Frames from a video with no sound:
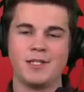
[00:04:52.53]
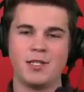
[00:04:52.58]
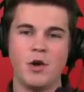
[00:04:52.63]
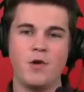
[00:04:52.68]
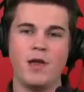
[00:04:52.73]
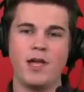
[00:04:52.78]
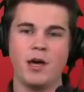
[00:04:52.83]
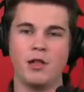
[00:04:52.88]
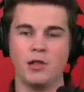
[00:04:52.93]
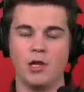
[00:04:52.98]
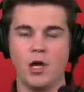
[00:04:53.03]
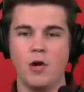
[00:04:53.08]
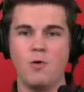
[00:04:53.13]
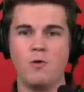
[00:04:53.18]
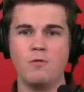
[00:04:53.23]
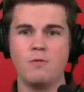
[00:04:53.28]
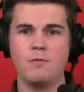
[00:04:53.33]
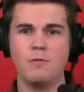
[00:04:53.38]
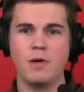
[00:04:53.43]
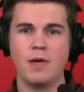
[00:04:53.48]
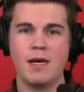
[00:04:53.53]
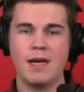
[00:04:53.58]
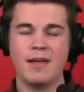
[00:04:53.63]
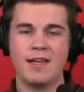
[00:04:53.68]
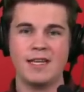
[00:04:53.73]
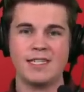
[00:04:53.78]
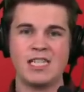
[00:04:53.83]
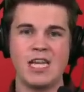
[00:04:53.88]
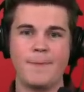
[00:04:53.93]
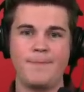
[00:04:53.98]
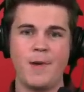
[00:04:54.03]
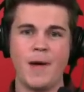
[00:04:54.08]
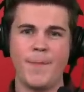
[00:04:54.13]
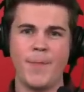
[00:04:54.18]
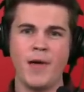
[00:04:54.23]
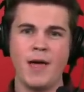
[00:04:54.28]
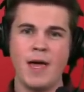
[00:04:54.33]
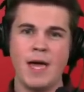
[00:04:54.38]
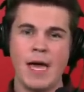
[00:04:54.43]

Toney alone to step up,